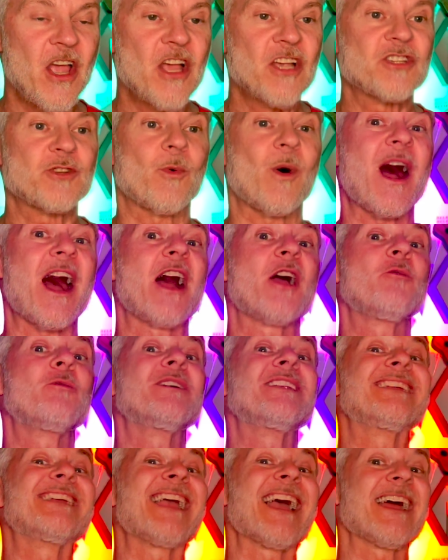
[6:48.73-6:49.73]
So I
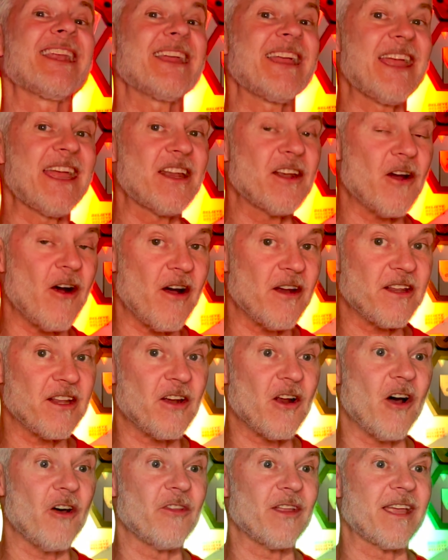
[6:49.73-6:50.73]
would get in on
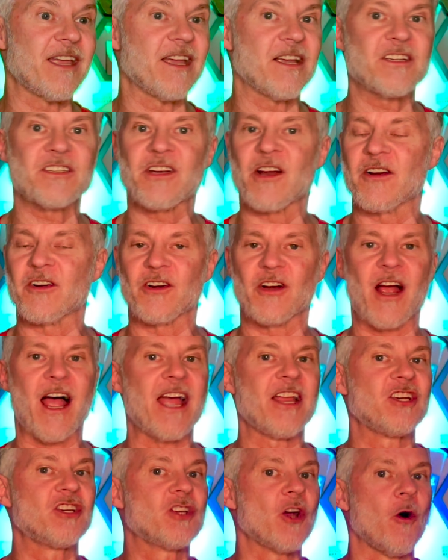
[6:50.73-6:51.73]
it on the Kickstarter.
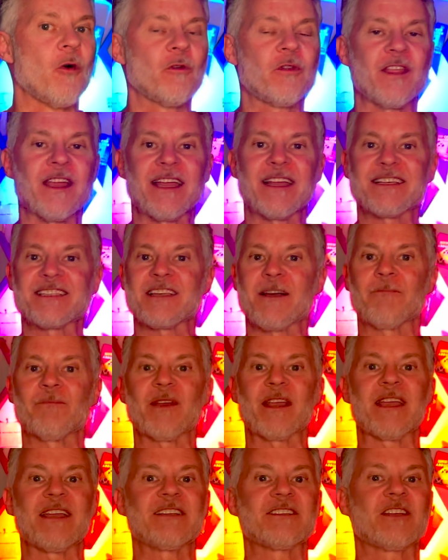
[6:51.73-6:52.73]
I don't think it's
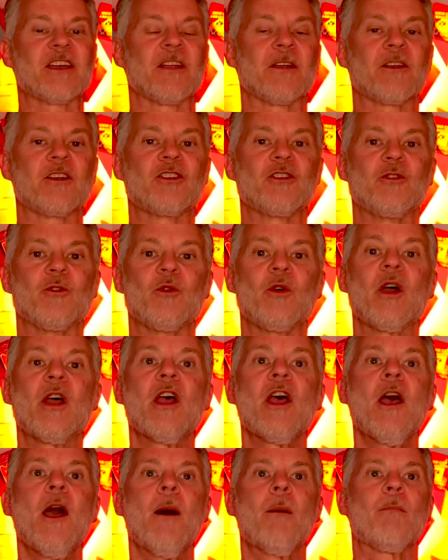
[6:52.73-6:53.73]
something he's gonna do
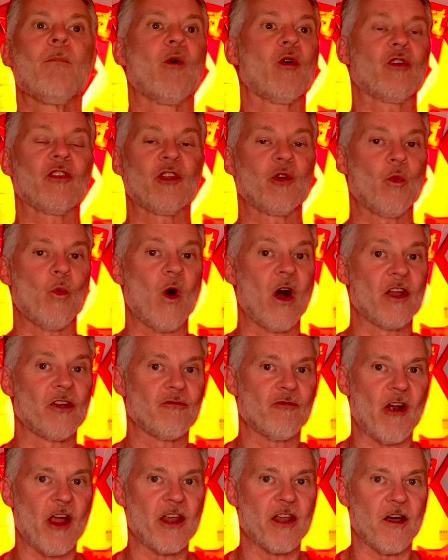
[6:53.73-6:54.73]
more than
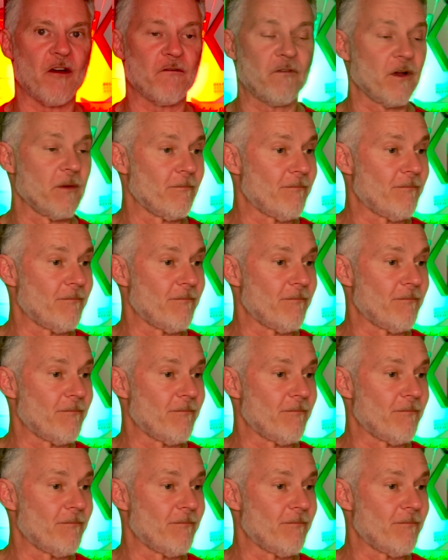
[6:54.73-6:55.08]
one run of.